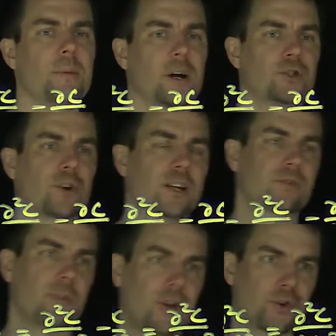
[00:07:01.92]
going to be my
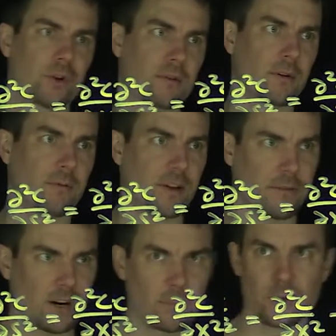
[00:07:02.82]
transformation of the
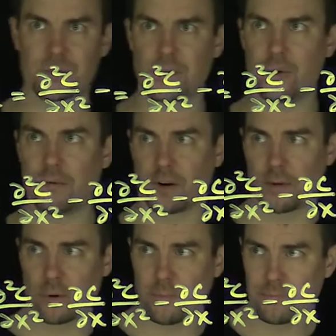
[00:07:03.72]
v variable into the u
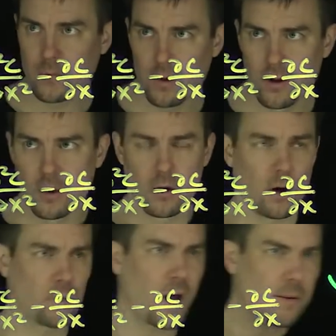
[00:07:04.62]
variable.
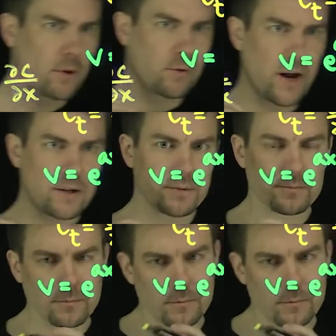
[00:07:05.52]
Okay, great.